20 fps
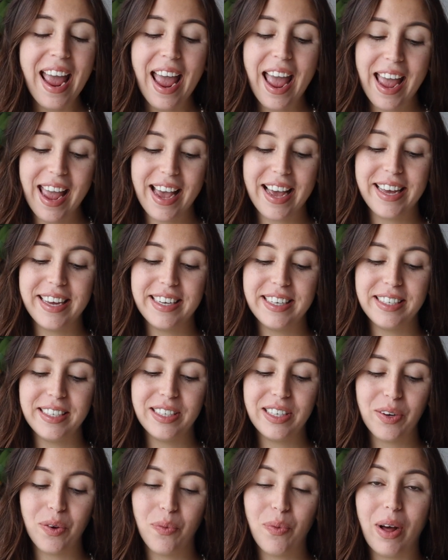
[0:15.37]

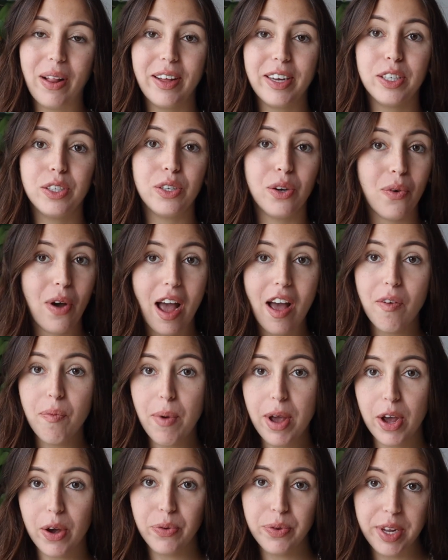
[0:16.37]
and while I don't have
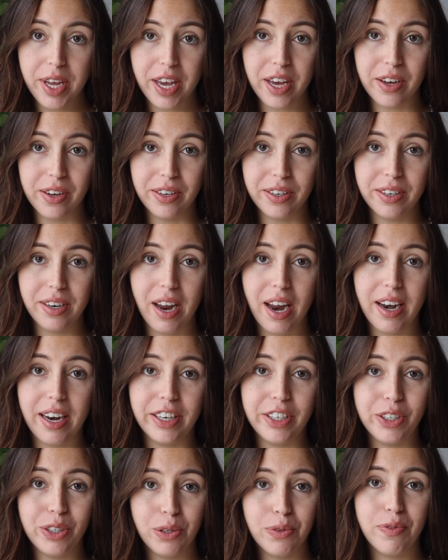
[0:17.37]
my own kiln and I
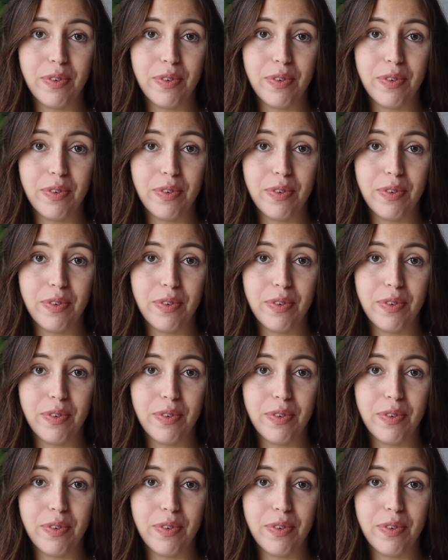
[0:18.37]
do